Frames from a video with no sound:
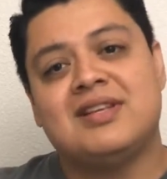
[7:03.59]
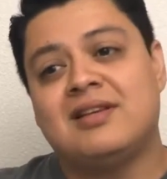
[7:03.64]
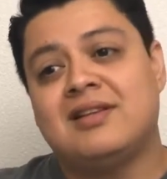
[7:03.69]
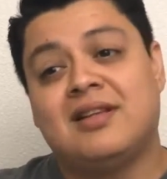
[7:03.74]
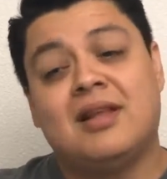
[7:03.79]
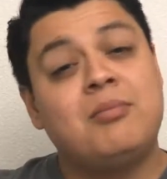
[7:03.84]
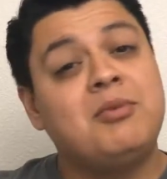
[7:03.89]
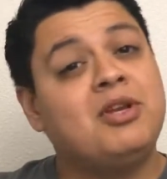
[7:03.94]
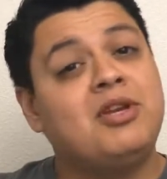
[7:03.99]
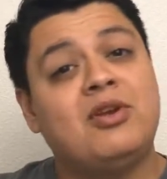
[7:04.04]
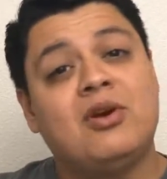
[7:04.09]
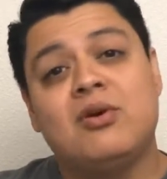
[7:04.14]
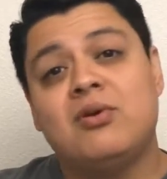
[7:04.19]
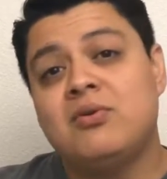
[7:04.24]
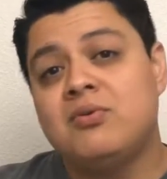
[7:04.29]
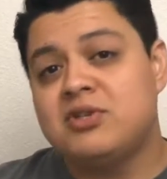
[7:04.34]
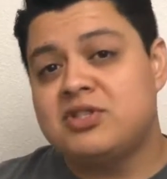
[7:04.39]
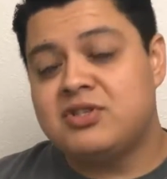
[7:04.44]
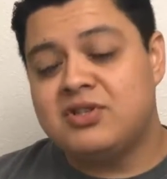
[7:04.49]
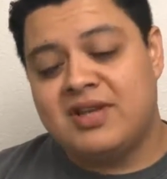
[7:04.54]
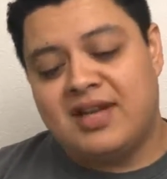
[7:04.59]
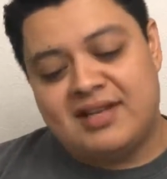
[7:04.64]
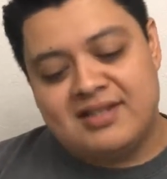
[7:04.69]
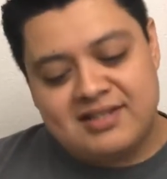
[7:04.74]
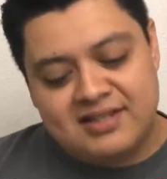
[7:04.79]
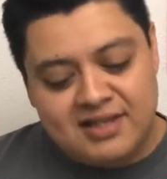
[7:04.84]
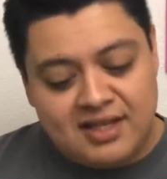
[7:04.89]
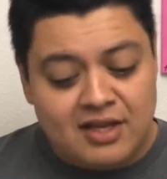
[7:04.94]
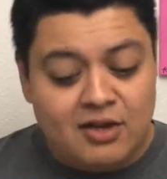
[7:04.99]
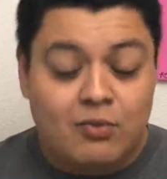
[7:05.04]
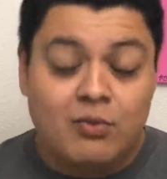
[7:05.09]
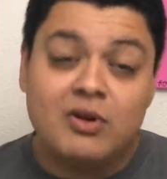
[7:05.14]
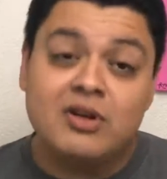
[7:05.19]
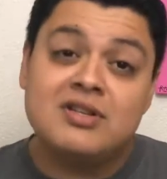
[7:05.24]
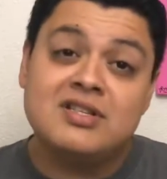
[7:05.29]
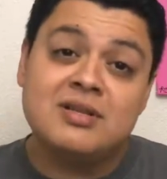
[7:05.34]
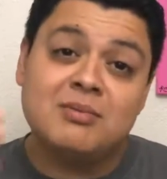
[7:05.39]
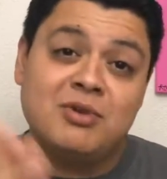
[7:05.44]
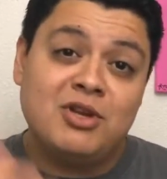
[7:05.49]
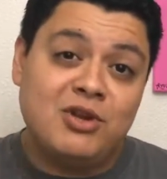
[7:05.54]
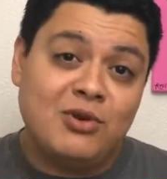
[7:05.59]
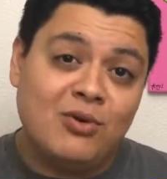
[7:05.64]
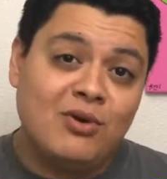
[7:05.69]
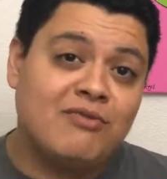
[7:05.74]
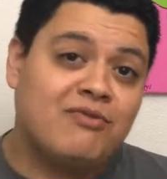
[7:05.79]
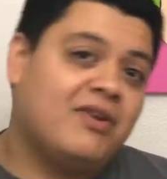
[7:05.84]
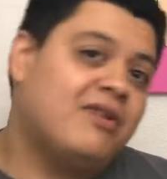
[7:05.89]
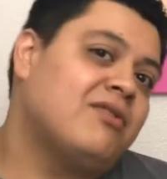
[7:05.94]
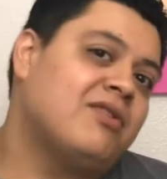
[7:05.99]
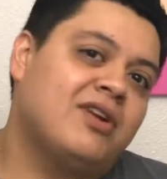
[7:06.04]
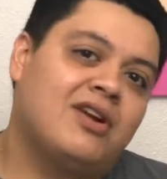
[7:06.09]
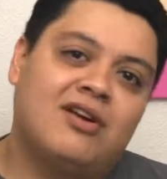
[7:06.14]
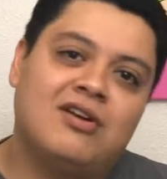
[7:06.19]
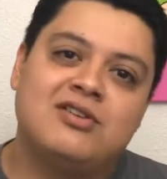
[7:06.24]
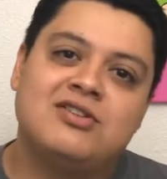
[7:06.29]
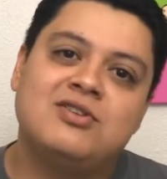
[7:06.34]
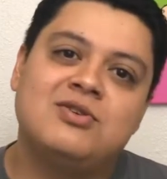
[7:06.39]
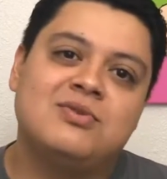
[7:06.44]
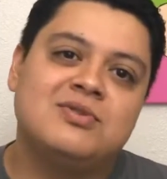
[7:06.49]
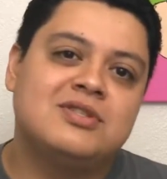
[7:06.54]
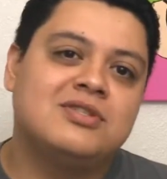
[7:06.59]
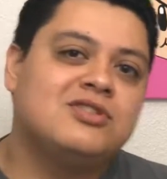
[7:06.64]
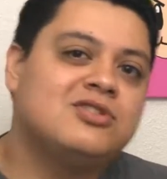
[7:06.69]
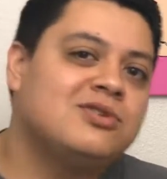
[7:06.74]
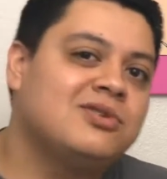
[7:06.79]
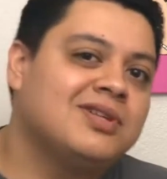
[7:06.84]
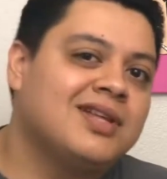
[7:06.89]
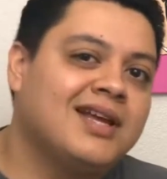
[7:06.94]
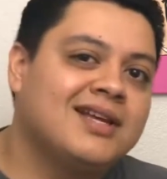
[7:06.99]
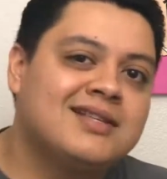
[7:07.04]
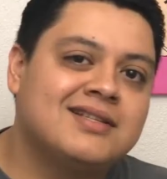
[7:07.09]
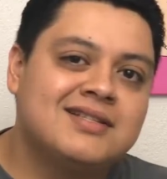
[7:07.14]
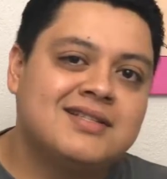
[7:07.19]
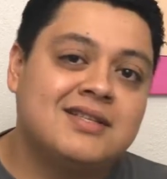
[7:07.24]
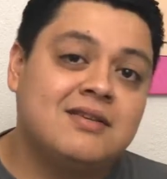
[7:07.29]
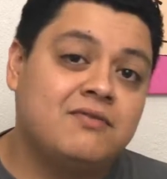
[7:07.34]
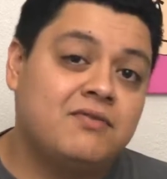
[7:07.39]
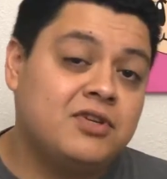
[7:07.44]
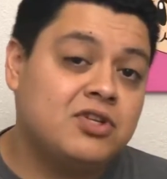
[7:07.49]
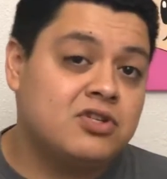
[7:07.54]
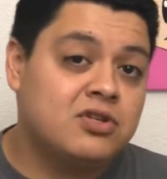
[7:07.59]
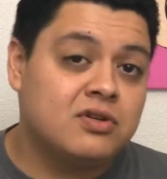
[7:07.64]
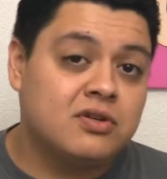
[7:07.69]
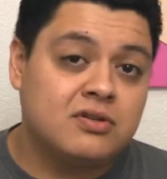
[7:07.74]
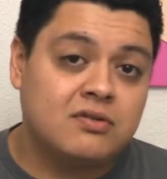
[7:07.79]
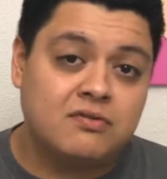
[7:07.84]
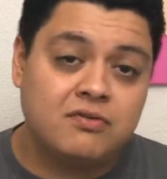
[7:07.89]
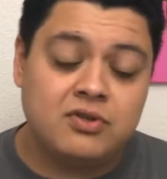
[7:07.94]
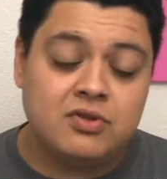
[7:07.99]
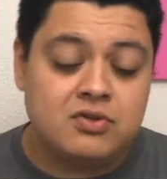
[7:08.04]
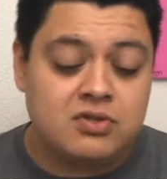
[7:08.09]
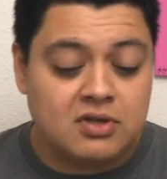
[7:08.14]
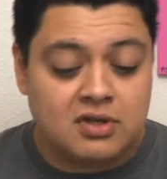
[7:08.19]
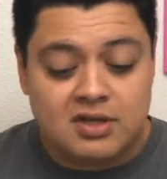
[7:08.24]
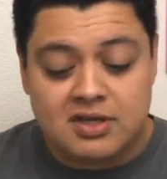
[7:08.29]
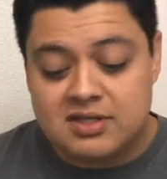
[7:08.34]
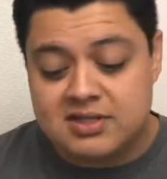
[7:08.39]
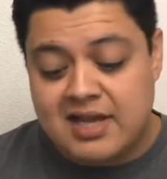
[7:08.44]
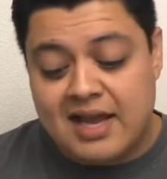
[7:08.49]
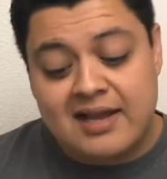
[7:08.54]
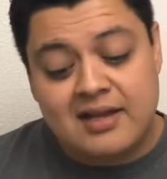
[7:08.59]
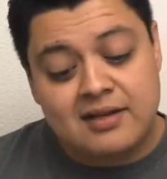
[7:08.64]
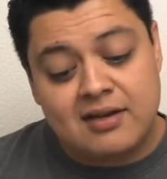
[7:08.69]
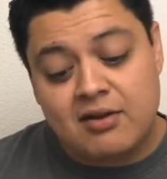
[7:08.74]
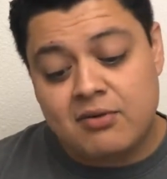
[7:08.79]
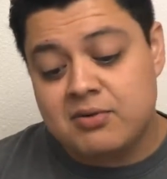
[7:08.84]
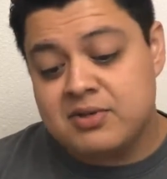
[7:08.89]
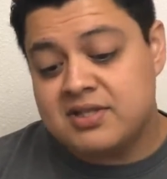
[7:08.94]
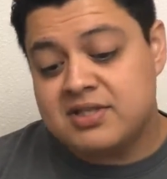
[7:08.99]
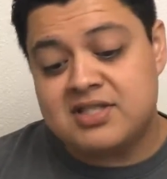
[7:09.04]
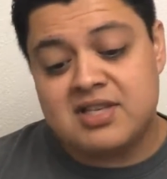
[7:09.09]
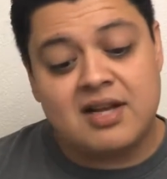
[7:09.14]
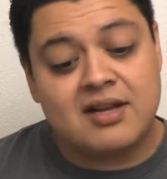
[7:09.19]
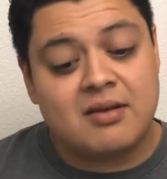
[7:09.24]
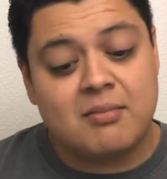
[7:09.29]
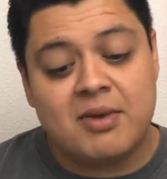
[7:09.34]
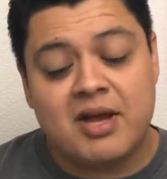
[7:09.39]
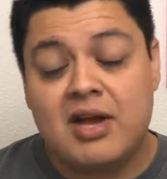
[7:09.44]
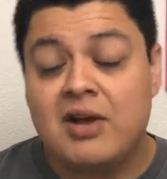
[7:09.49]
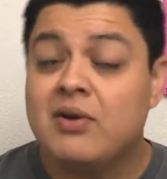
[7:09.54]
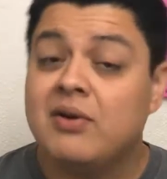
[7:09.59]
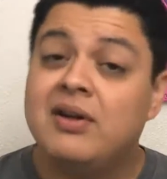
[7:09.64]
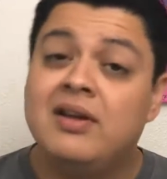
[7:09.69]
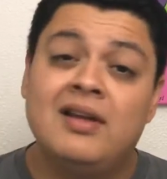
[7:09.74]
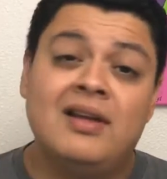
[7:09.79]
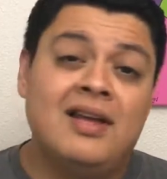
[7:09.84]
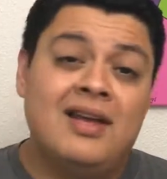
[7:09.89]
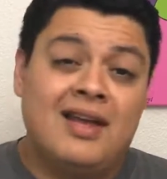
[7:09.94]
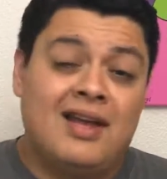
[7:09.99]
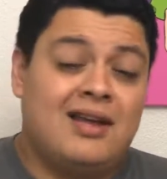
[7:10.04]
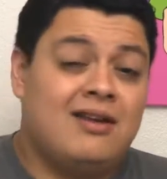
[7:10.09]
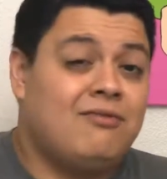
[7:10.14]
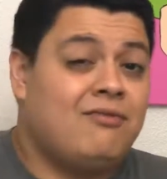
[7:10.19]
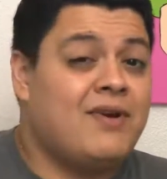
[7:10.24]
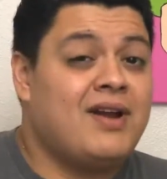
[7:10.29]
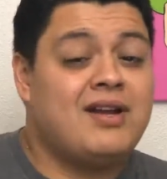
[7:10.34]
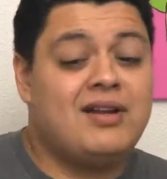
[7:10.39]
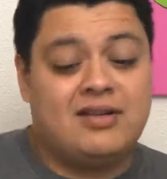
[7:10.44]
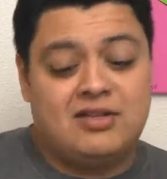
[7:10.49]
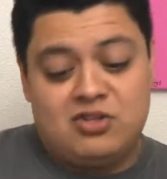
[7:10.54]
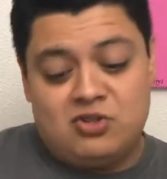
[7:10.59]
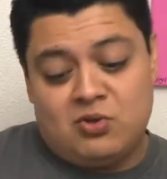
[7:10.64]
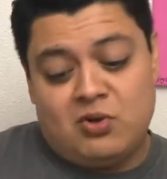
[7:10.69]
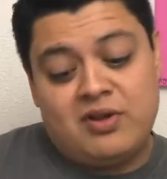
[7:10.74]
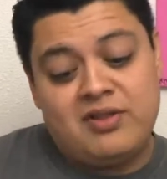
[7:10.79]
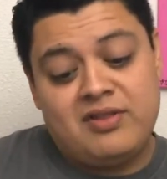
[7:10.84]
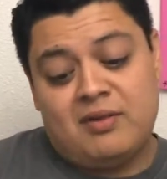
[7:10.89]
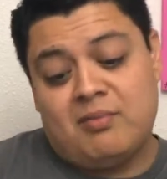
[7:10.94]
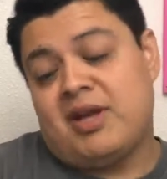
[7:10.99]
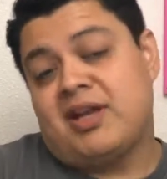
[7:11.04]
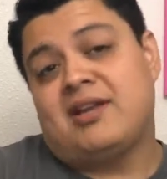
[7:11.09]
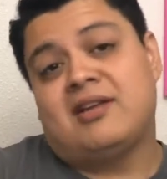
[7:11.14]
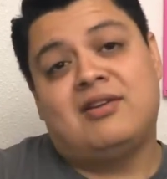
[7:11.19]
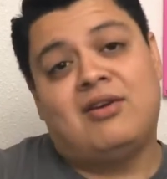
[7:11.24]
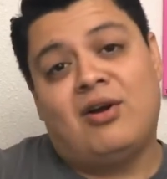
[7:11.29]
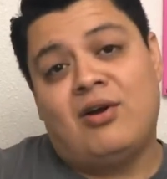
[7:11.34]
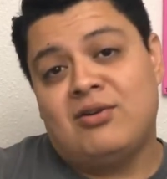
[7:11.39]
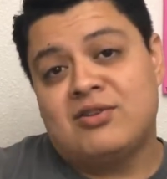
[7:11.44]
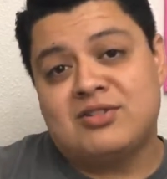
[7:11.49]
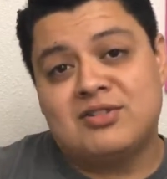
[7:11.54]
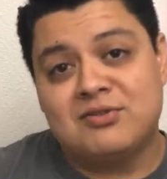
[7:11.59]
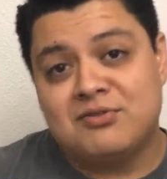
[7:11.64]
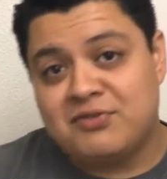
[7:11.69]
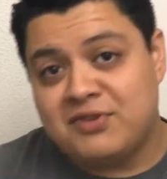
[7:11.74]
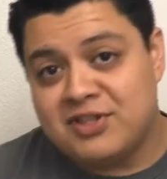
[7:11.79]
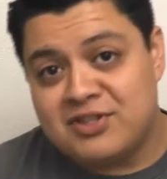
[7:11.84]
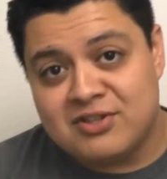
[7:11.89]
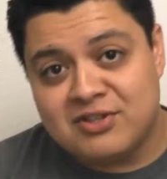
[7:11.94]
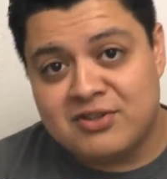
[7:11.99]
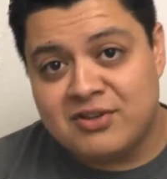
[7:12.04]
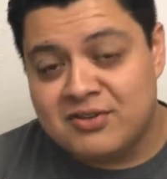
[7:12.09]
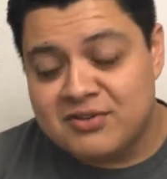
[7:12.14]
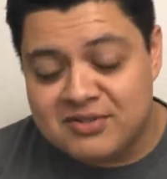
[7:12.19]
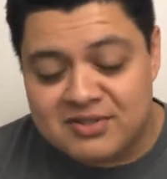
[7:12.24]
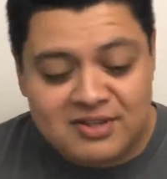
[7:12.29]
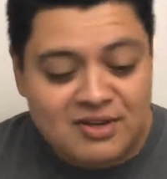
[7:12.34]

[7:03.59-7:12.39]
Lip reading: And let me know what you guys think. What are some of your favorite cartoons that you'd like to see featured in the future? Because I could always check them out. And if I enjoy them, I could also feature those.